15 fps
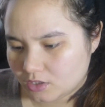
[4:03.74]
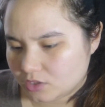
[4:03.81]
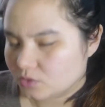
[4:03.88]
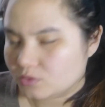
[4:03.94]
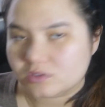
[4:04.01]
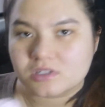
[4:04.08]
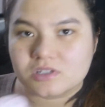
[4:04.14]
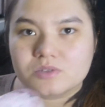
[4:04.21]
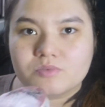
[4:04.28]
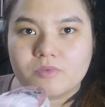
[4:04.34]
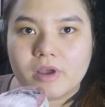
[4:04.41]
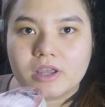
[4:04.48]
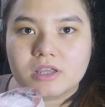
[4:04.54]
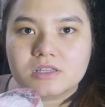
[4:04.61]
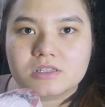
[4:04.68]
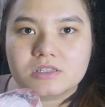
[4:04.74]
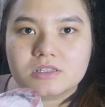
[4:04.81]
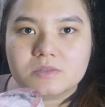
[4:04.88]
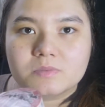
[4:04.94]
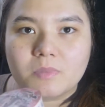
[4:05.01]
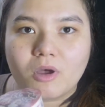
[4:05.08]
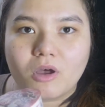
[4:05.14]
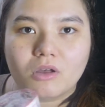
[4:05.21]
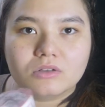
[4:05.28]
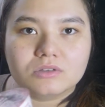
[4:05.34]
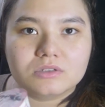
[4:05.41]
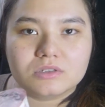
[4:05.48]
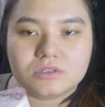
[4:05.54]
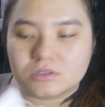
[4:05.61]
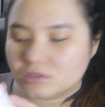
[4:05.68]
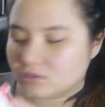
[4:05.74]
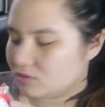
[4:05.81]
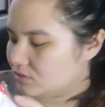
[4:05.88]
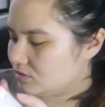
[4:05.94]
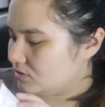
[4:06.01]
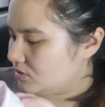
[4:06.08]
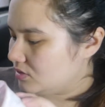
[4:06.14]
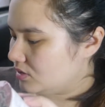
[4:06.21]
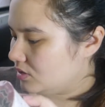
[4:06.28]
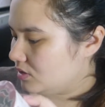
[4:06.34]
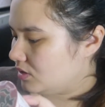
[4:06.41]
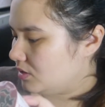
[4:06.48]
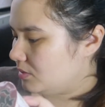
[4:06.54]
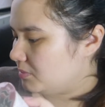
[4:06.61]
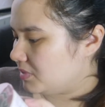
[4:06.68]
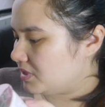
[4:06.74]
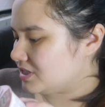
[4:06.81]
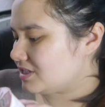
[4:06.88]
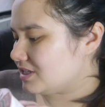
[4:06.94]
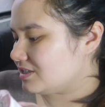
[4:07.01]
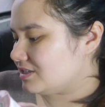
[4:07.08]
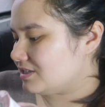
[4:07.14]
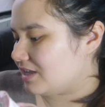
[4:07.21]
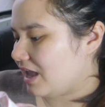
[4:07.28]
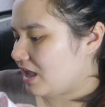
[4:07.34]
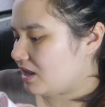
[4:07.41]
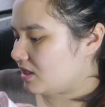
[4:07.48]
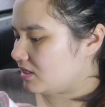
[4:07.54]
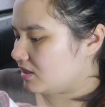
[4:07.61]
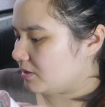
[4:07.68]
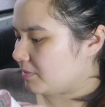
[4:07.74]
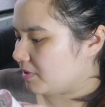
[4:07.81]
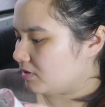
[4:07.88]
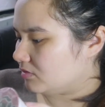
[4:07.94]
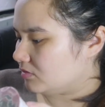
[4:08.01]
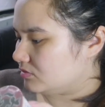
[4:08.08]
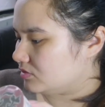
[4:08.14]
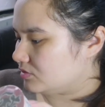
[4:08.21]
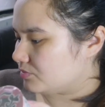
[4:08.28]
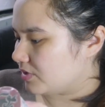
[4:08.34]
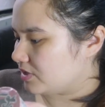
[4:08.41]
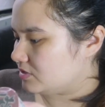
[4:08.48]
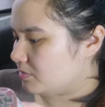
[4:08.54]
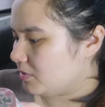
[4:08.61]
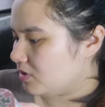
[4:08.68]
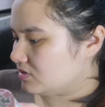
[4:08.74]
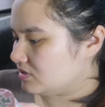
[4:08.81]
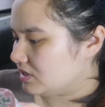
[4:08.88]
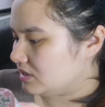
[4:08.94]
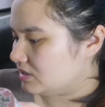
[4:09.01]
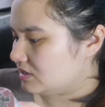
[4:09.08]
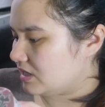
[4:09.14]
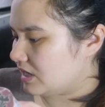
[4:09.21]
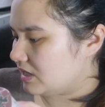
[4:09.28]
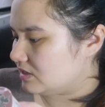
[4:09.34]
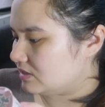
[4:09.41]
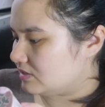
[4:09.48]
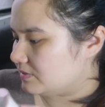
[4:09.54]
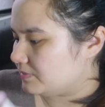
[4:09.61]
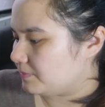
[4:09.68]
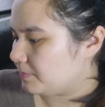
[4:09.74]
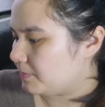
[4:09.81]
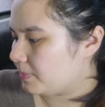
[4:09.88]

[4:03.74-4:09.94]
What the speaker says: glutinous rice balls. This doesn't say anything about glutinous rice balls. It says